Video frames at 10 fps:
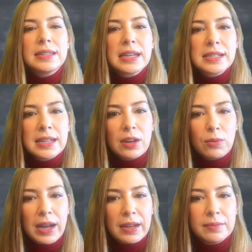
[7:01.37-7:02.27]
textile
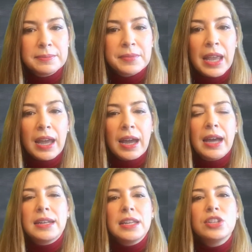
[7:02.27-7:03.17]
one
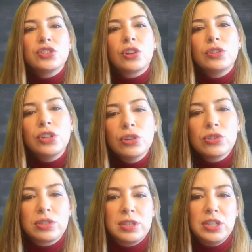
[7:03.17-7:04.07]
had
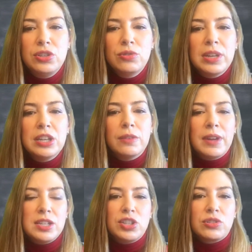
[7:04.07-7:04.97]
introduced new
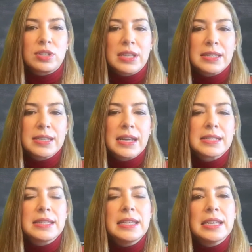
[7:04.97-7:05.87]
innovations such
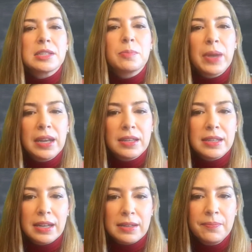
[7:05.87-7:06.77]
as the spinning
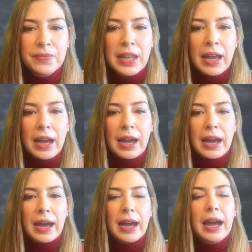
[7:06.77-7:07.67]
jenny,
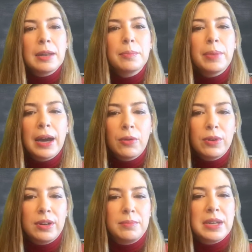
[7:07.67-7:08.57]
a
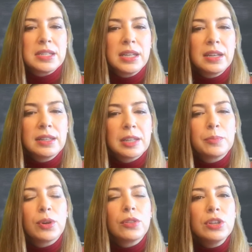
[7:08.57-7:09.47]
hand-powered machine
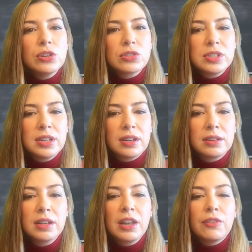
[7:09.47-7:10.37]
that produced
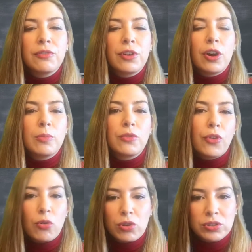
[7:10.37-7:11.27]
yarn from
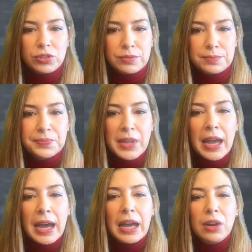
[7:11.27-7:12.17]
raw cotton
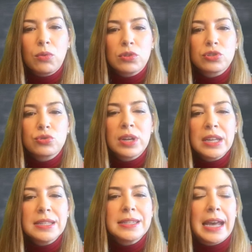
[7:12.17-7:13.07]
and was
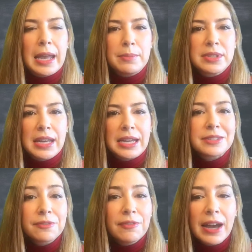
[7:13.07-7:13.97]
20 times
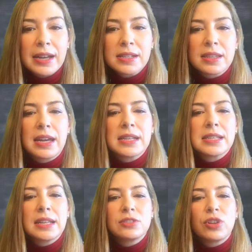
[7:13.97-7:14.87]
as fast
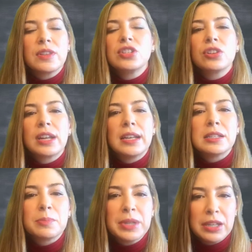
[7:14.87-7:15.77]
as a traditional
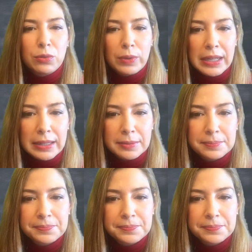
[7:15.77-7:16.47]
spinning wheel.